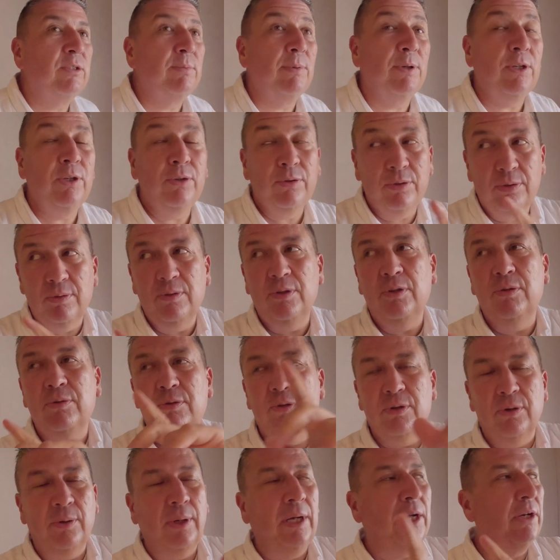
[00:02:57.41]
but you
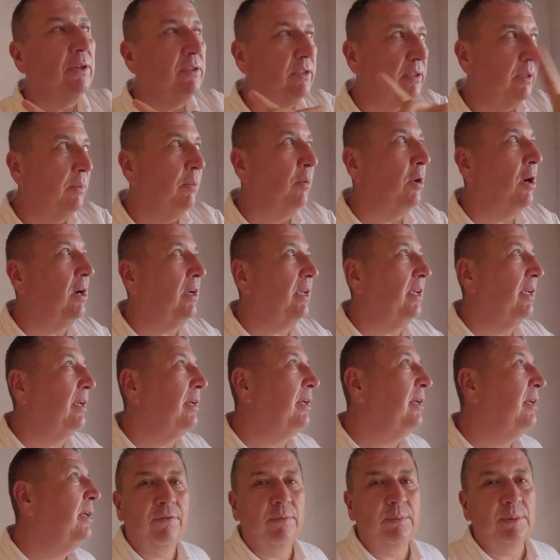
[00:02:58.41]
do hear some walking
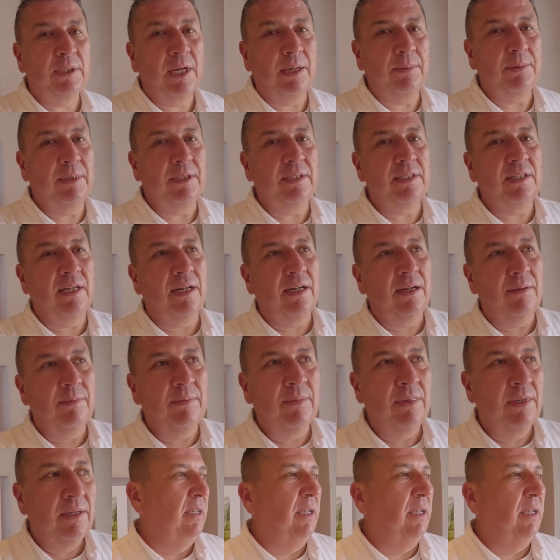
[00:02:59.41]
from time to time